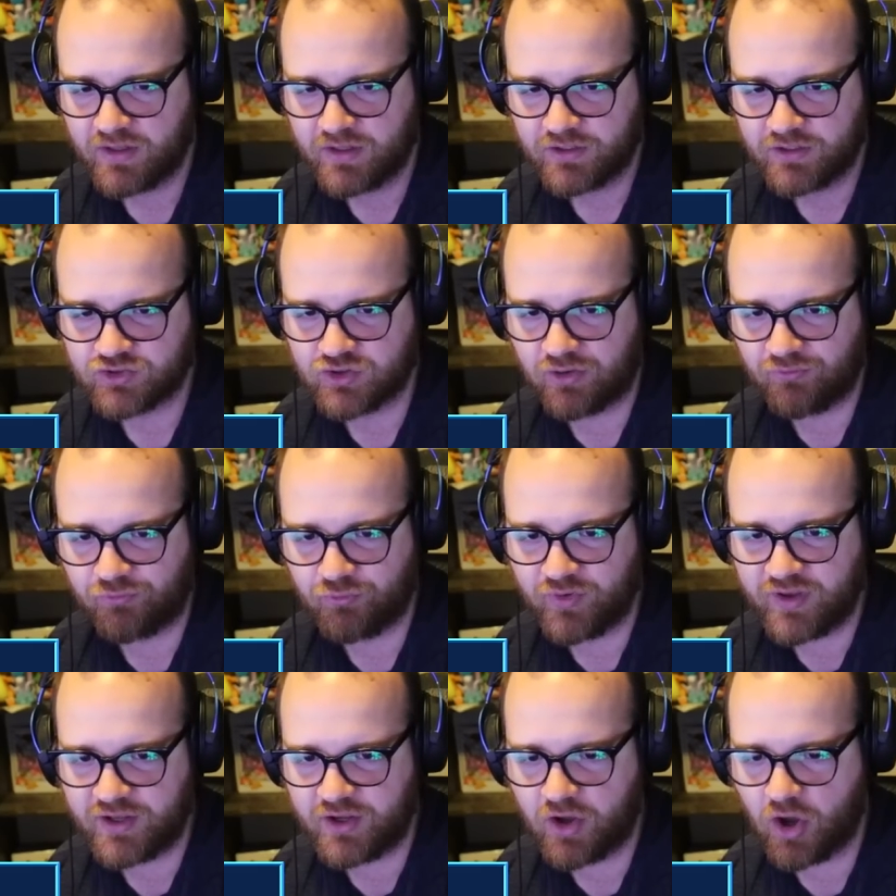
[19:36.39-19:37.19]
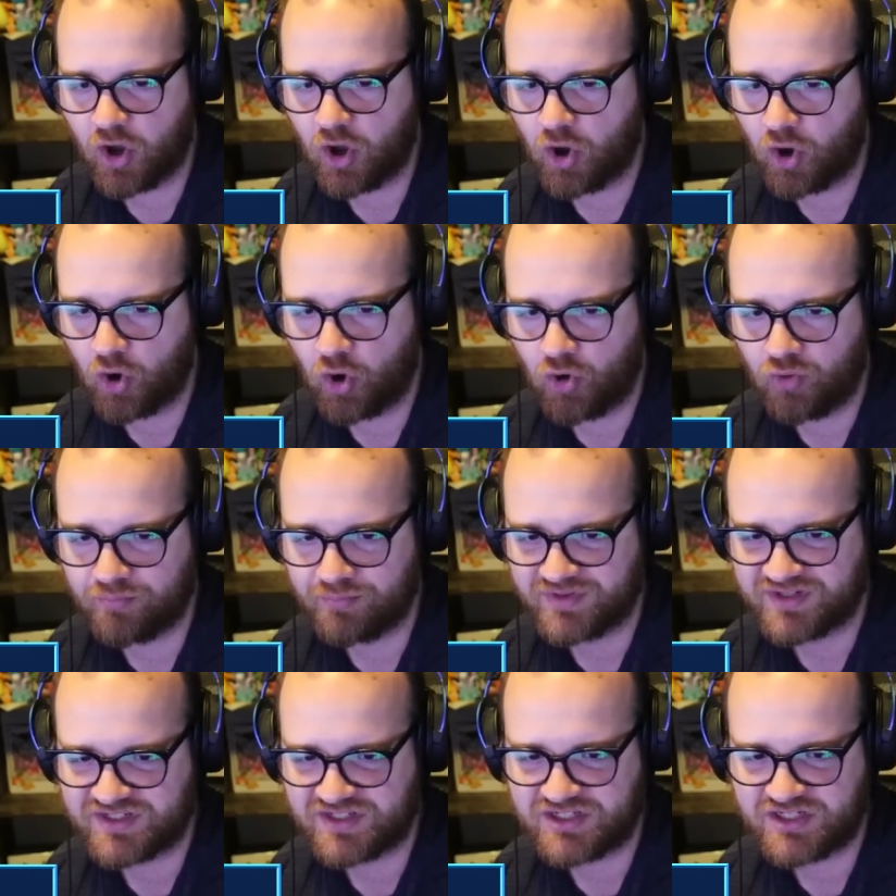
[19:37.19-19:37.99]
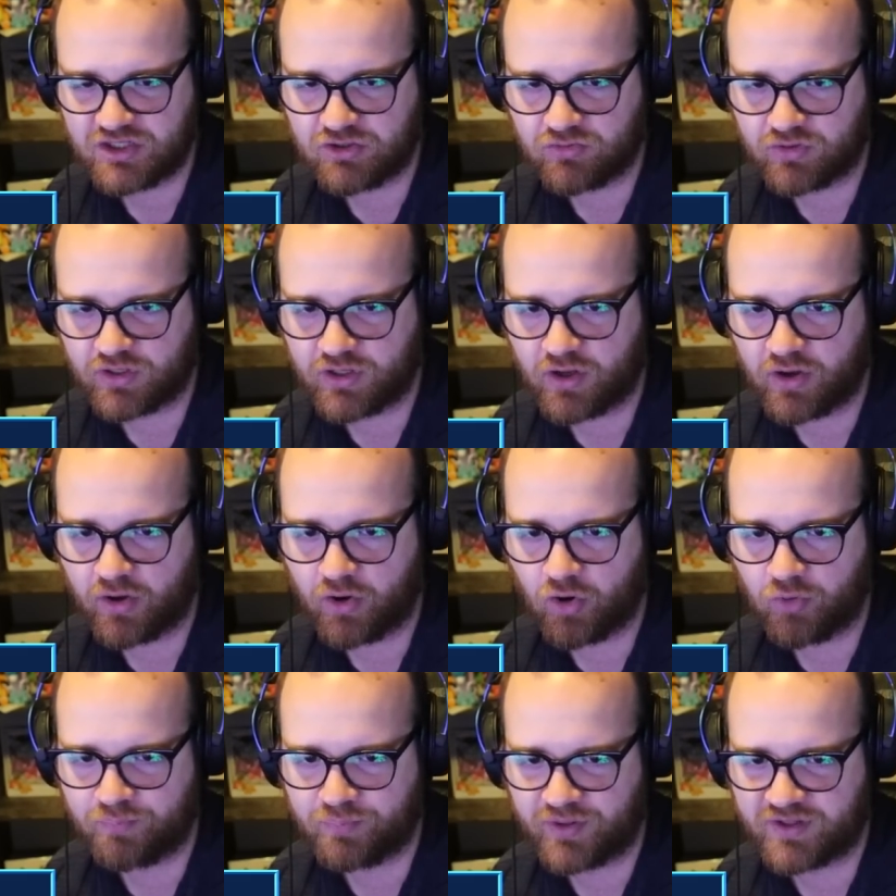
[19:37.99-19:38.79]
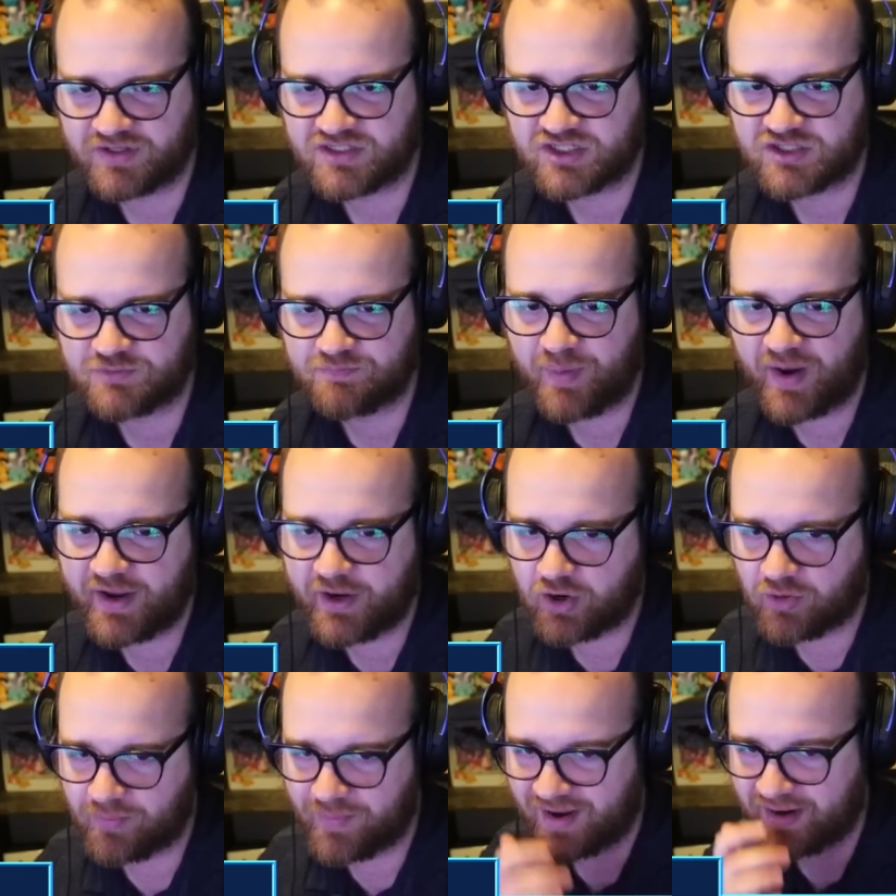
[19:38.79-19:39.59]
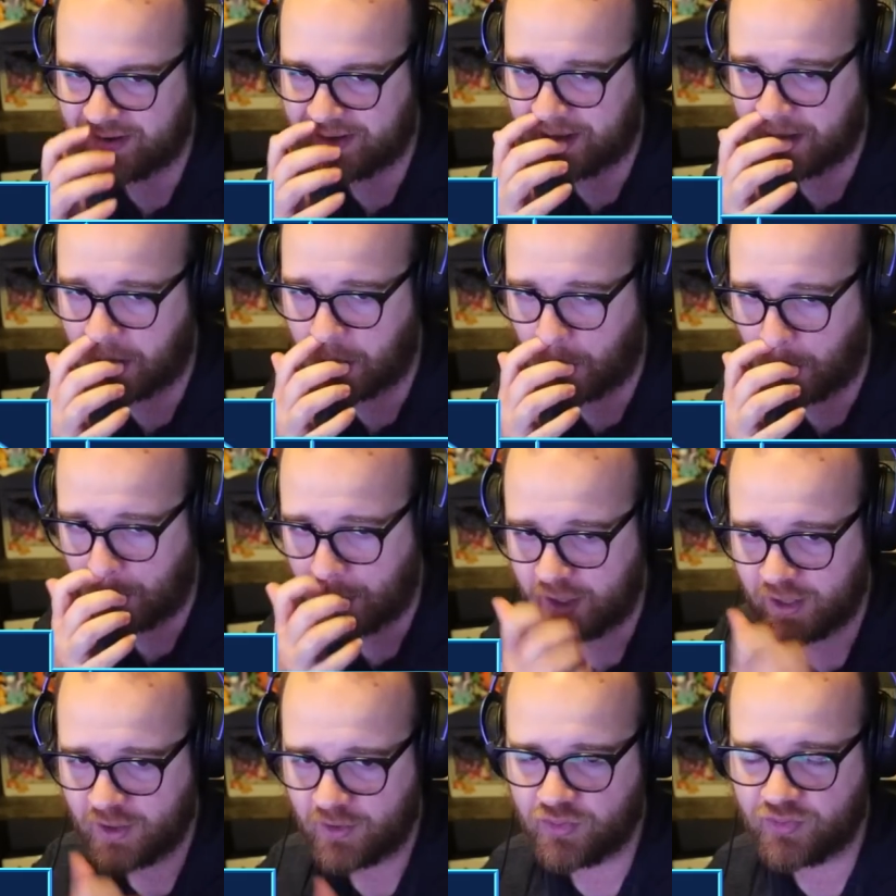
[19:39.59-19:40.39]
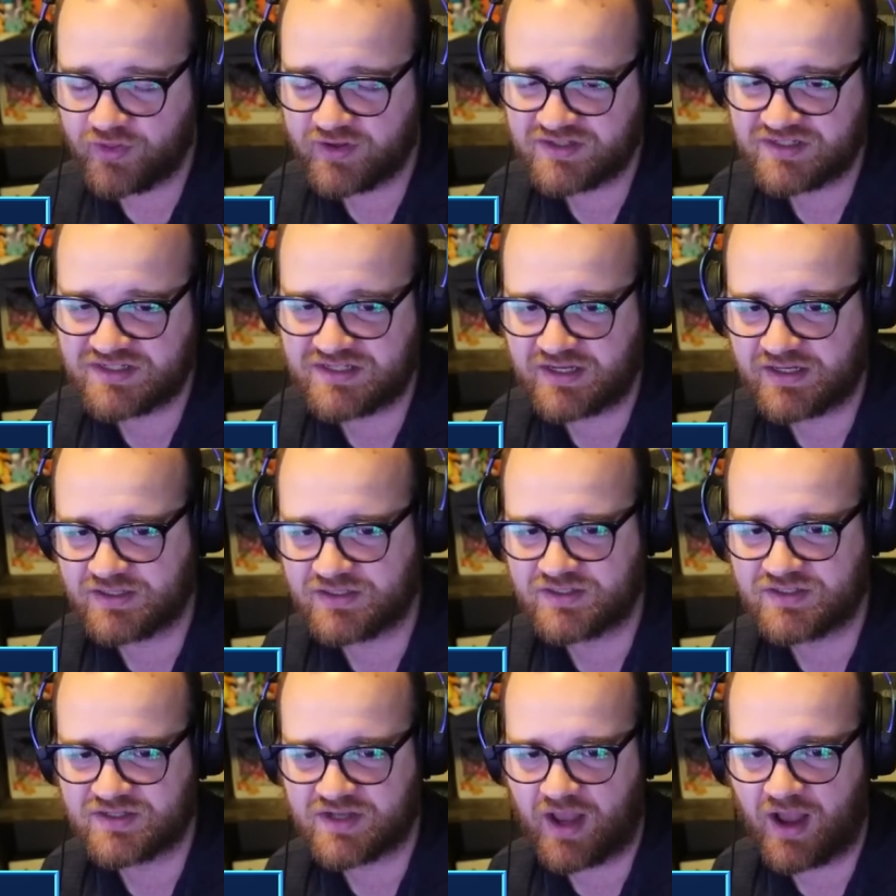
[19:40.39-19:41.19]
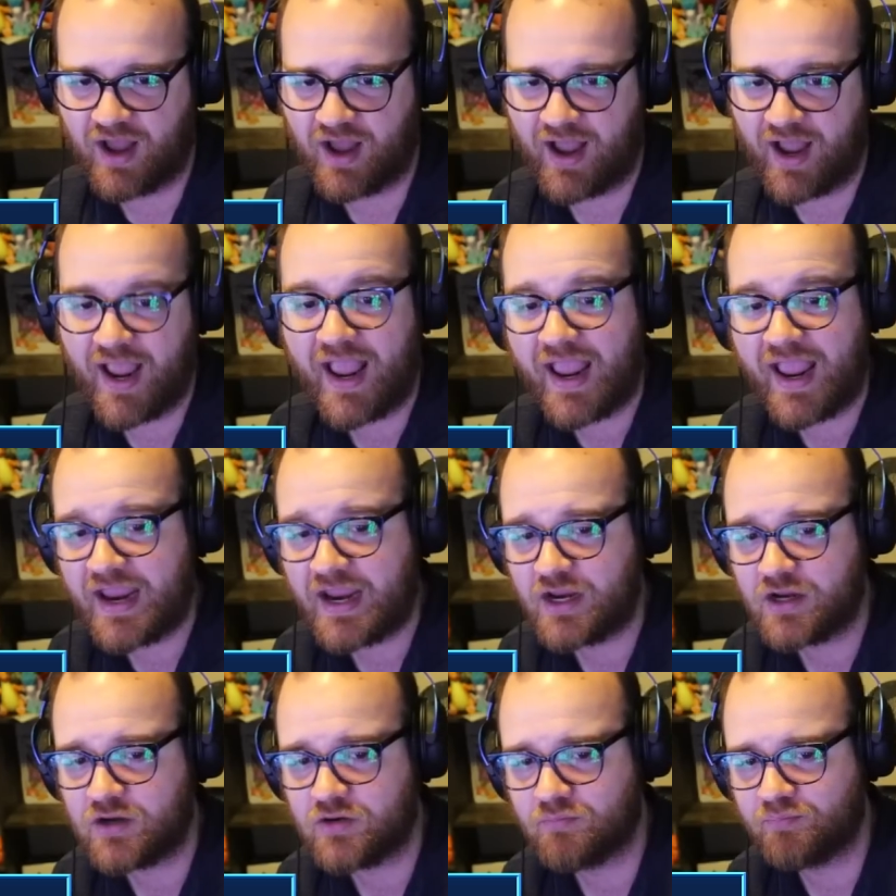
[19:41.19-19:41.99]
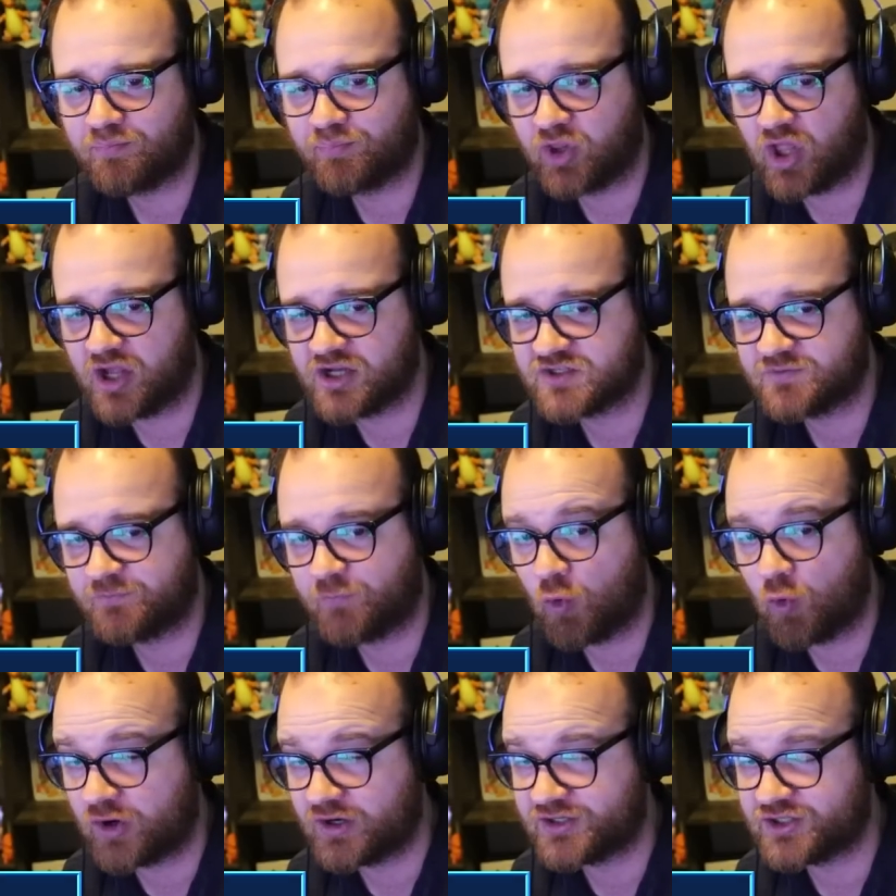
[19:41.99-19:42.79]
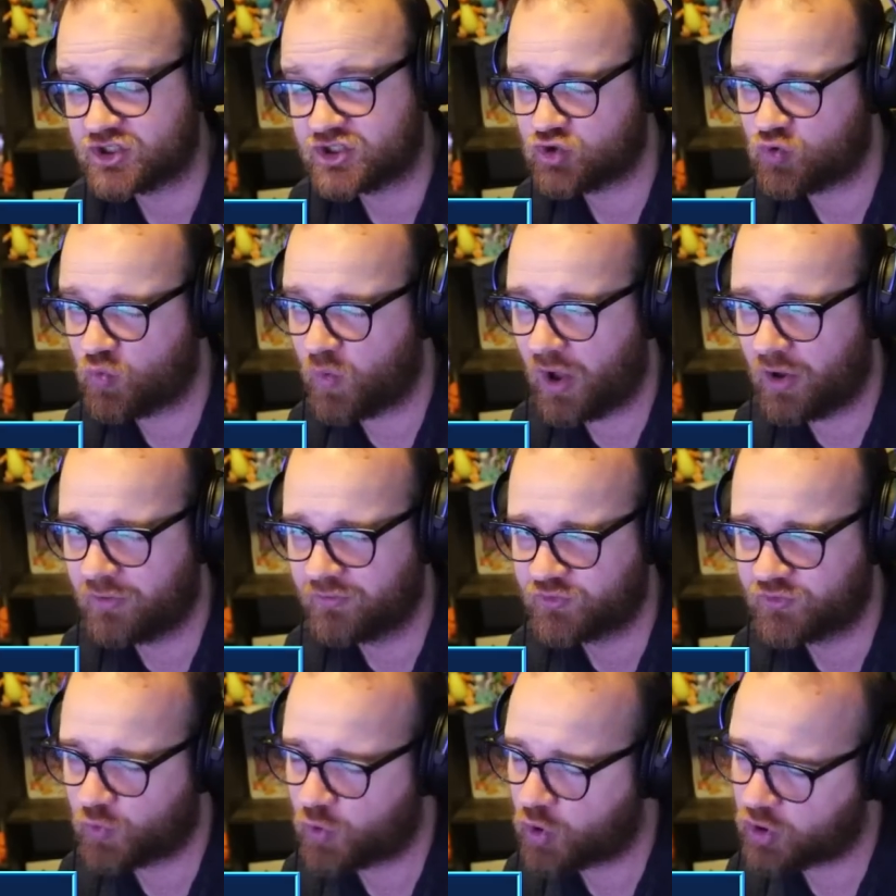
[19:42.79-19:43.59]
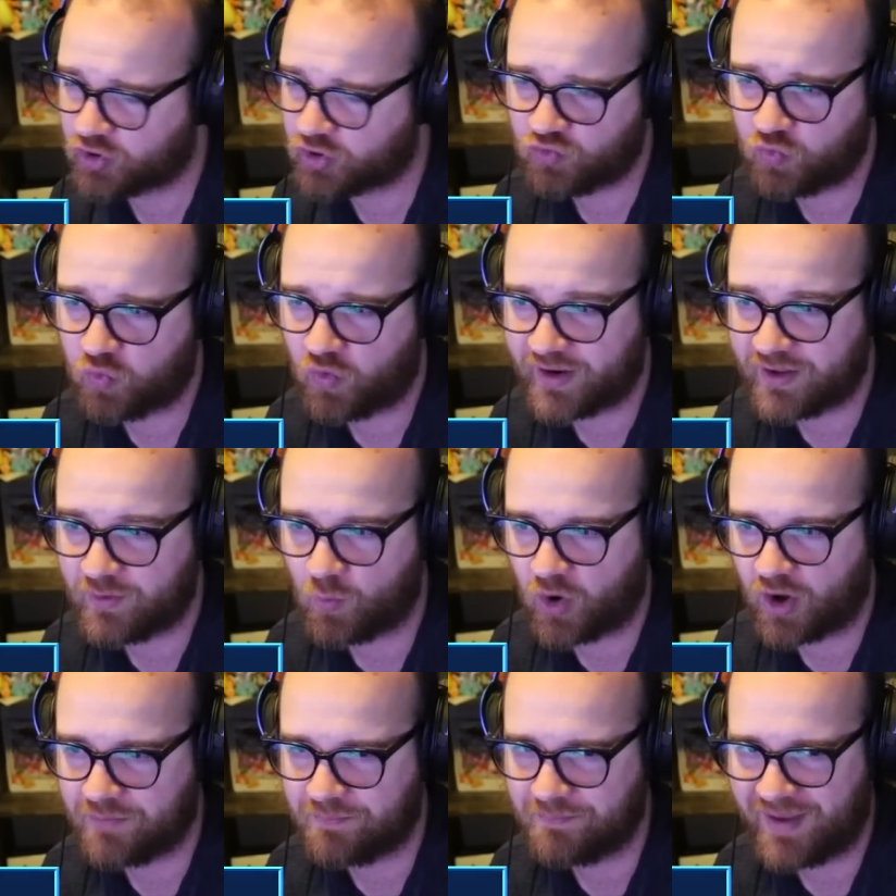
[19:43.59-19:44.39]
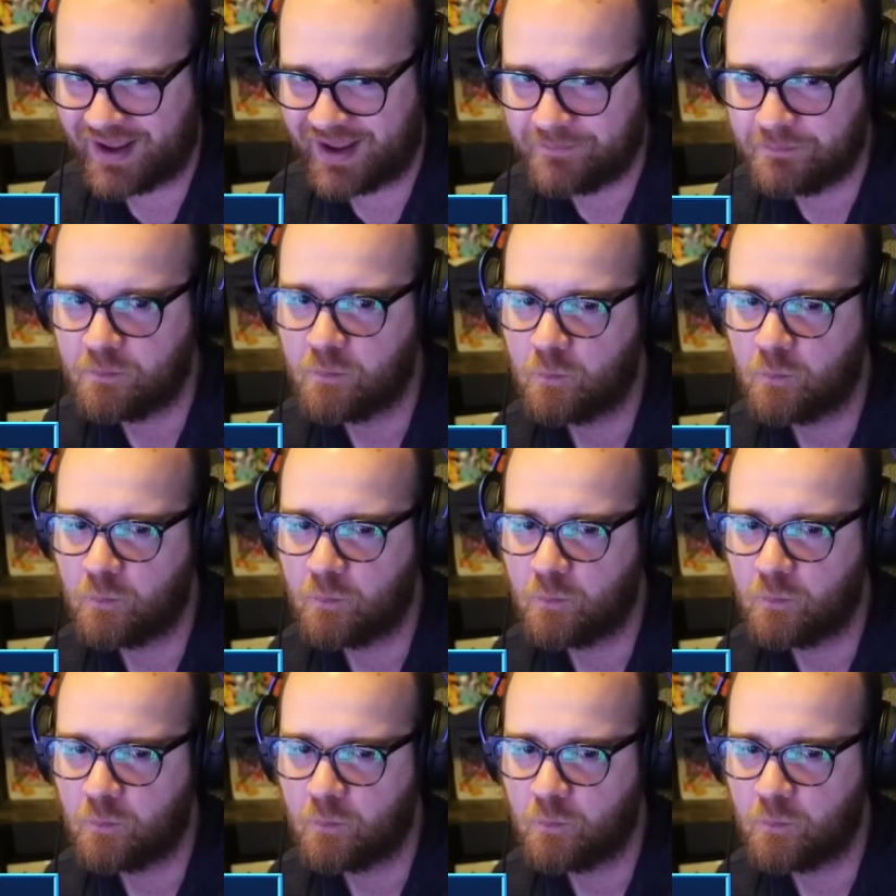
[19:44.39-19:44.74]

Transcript: So if we go Mysterio plus Spider-Man here, this is 8 + 4 is 12, so we'll go to 21 mid.